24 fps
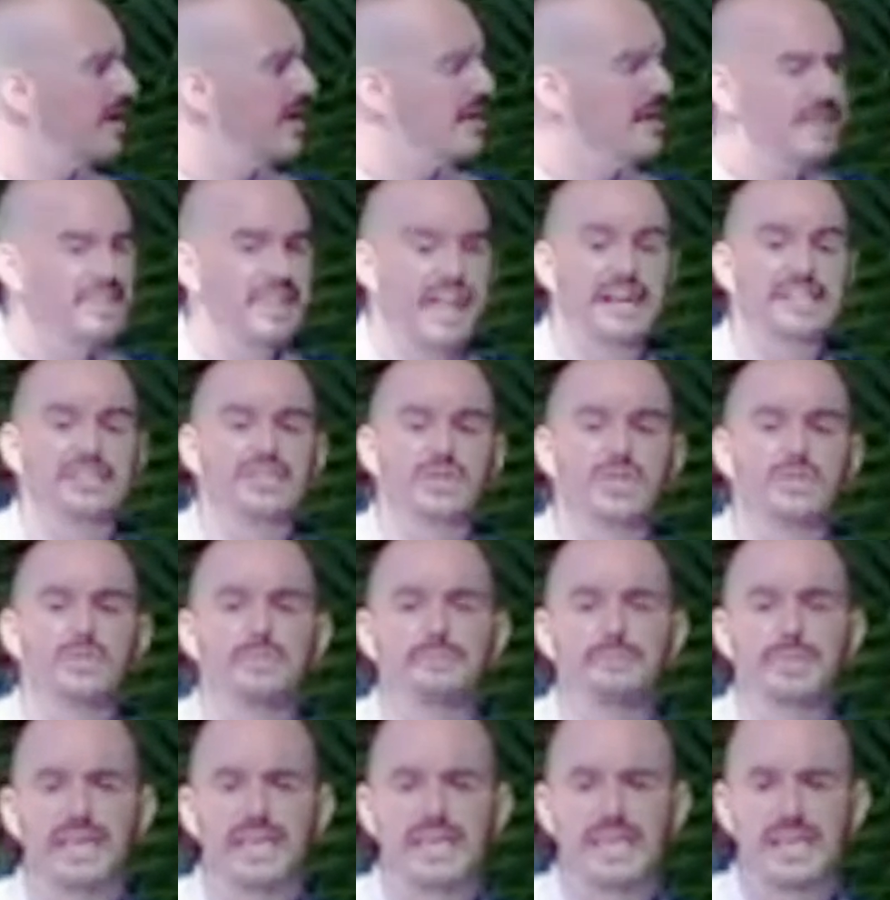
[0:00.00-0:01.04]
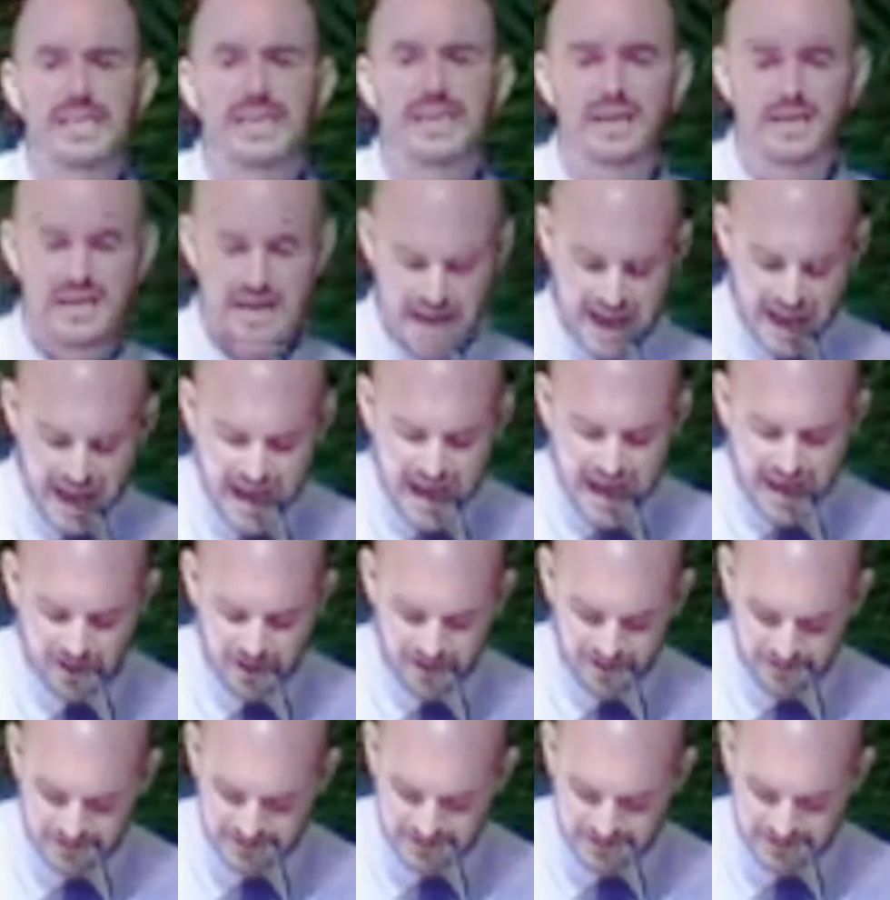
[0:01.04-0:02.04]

than to be held,